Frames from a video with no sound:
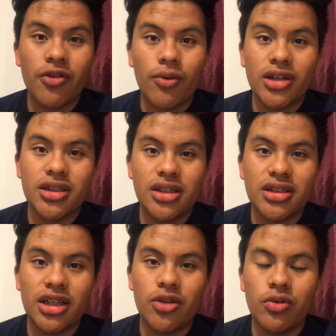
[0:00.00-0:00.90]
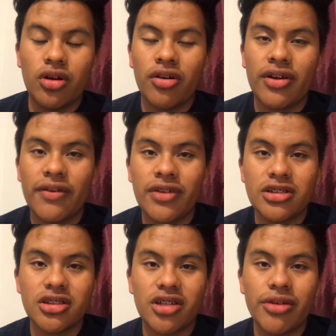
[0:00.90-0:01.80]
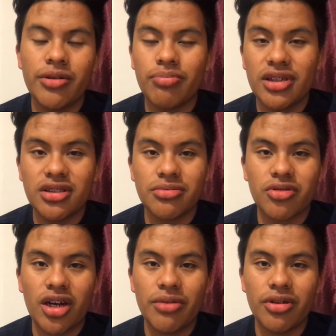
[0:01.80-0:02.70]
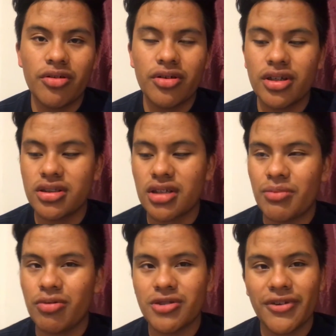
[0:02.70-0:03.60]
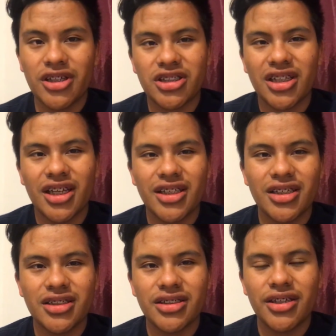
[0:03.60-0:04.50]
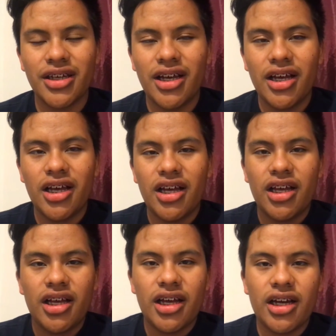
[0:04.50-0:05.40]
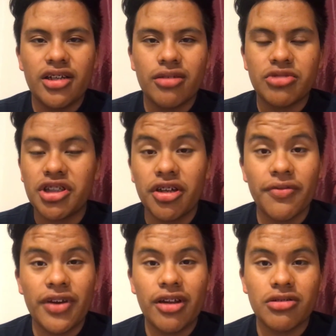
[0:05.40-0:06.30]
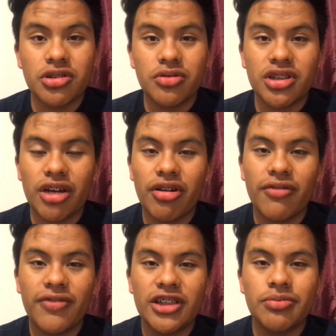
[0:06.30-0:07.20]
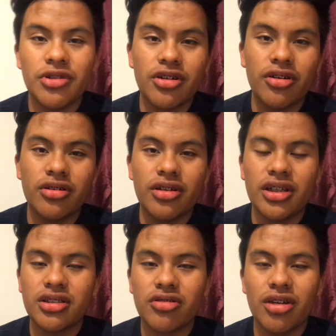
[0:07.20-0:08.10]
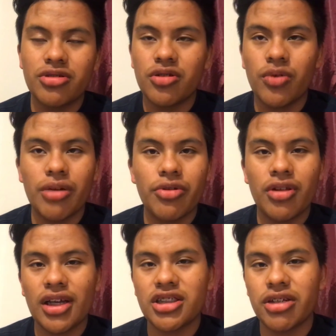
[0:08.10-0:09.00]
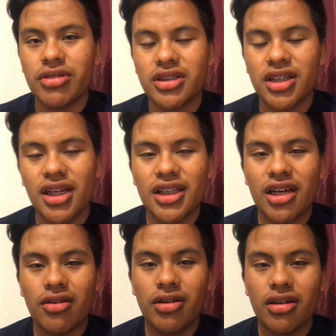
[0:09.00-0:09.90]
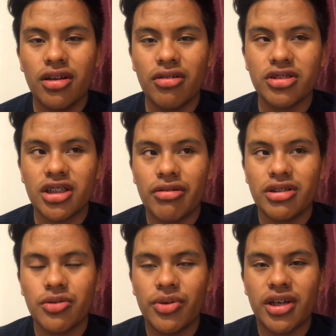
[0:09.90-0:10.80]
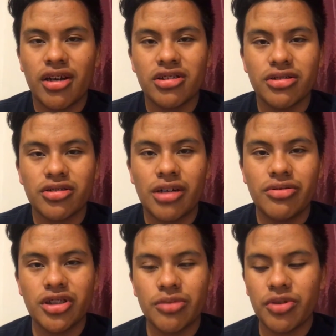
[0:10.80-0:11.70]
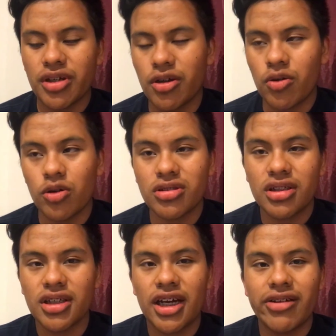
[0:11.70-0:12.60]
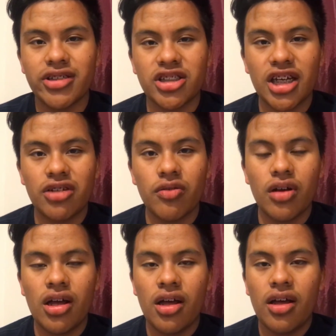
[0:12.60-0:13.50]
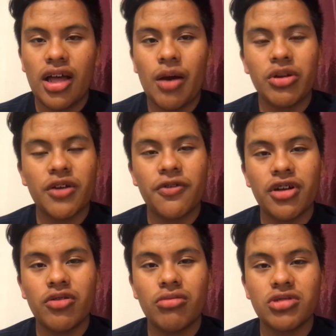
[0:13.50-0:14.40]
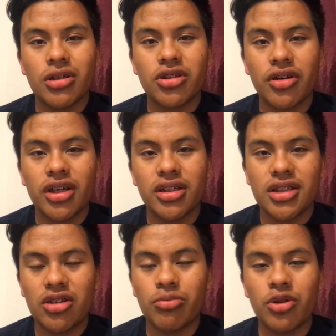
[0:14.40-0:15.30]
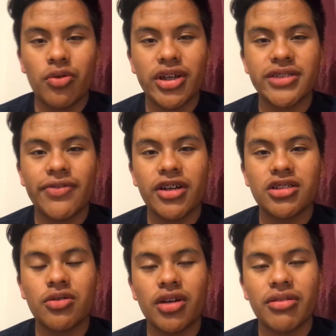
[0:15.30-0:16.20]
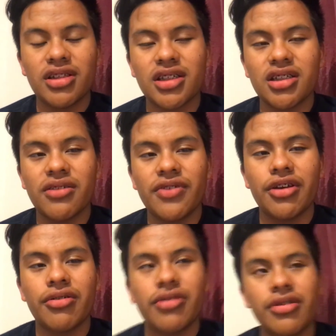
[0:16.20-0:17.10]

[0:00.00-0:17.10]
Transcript: If you're watching this and you are have not subscribed, then please subscribe. You know, because I post funny shit like this and um, share the video too. Share it on Facebook, on Instagram, Twitter, whatever you like sharing shit that on. You know, share it so we can get our subscribers up. You can grow together as a channel. And without further ado, I'm gonna start talking because I know I'm annoying as fuck. So let's get to the video.